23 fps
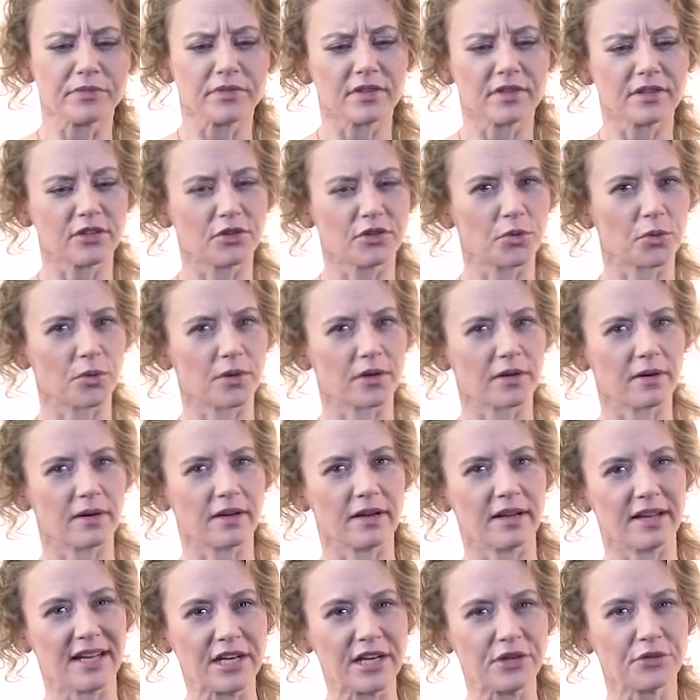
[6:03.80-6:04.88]
your
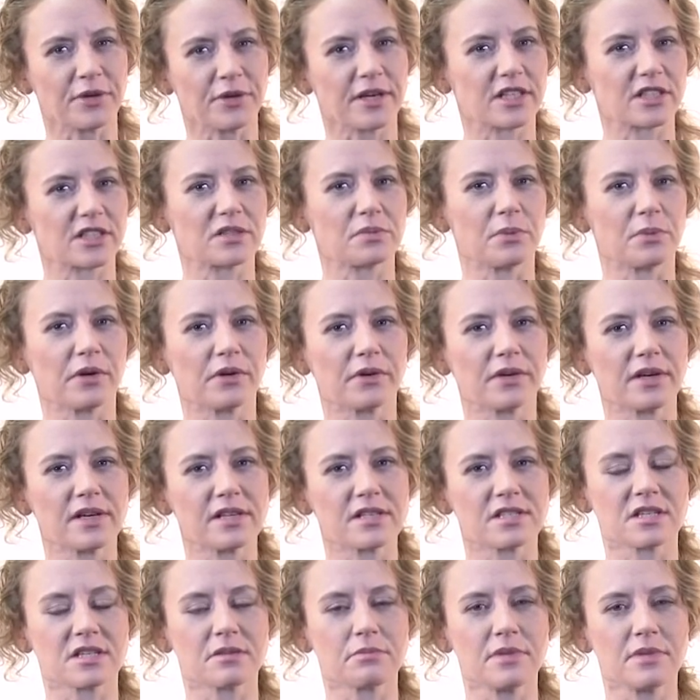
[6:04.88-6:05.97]
inner
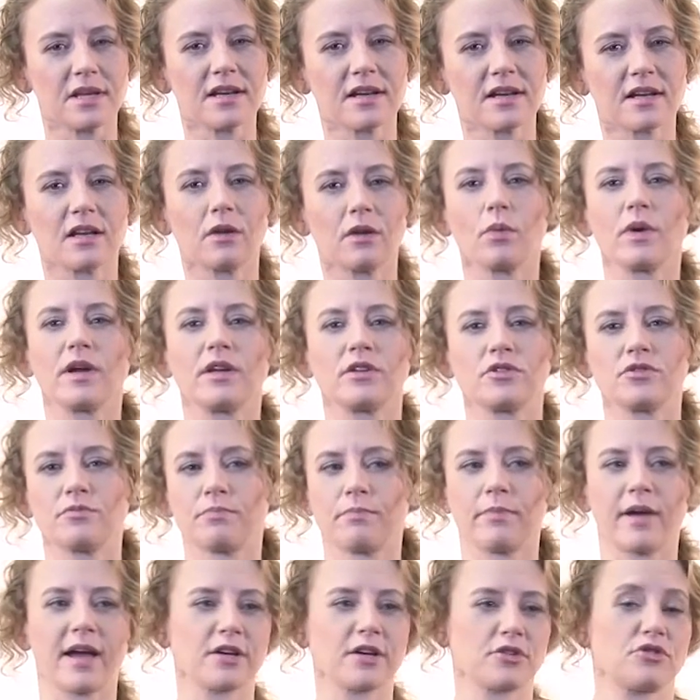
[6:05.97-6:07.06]
experience immediately went
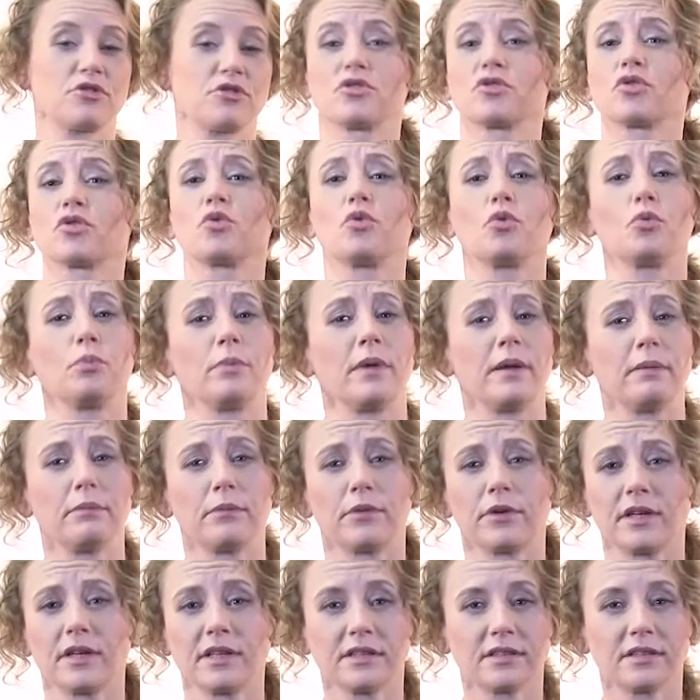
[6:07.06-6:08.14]
back to school
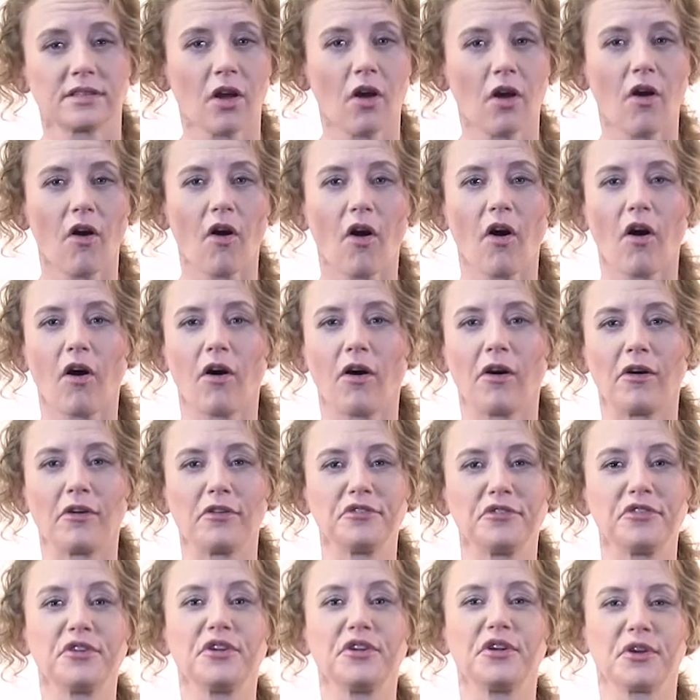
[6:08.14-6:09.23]
memories
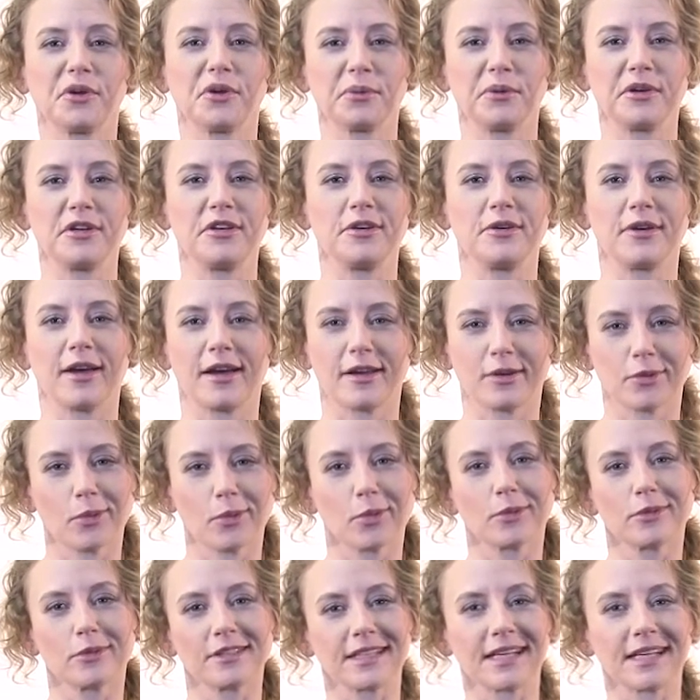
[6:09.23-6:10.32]
of, when you had
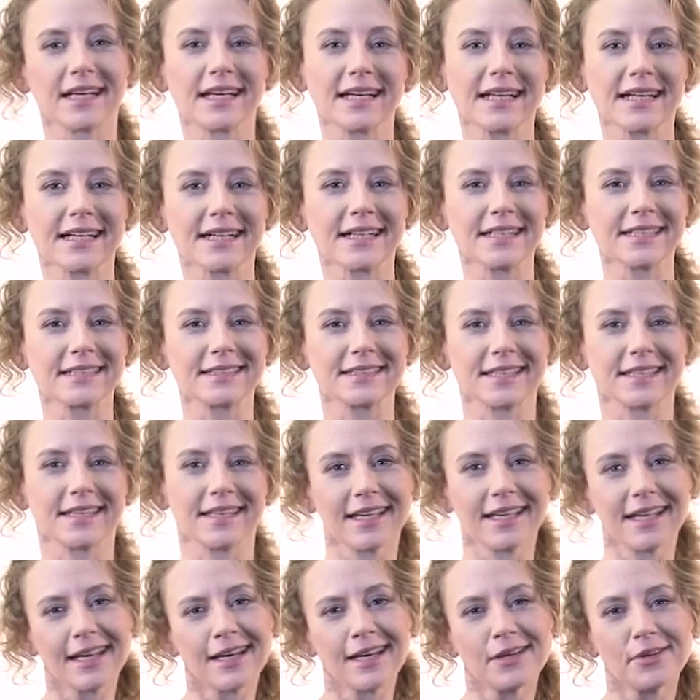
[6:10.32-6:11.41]
all the cliques and
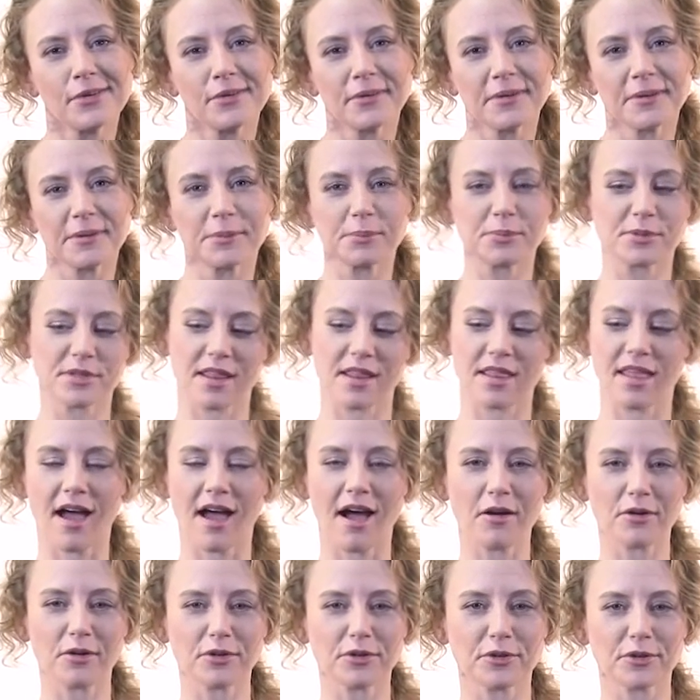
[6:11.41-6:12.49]
the in-groups and the
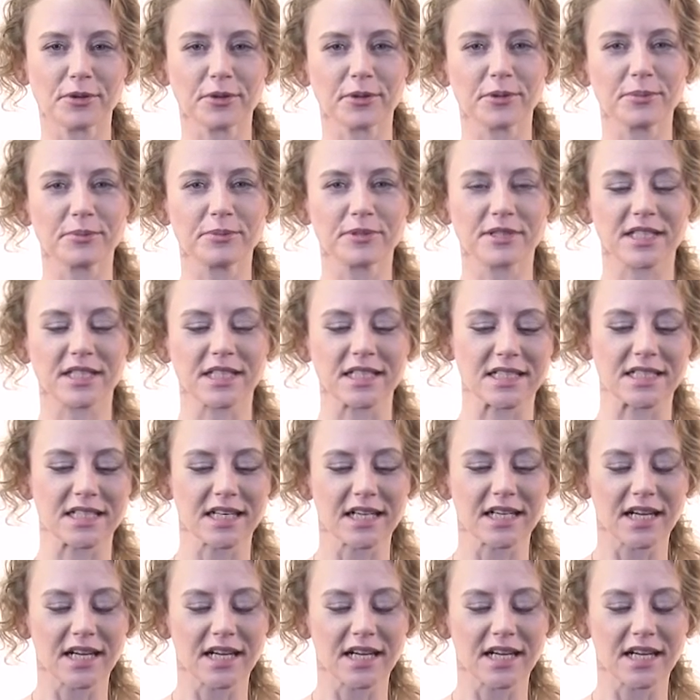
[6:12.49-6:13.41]
out-groups and,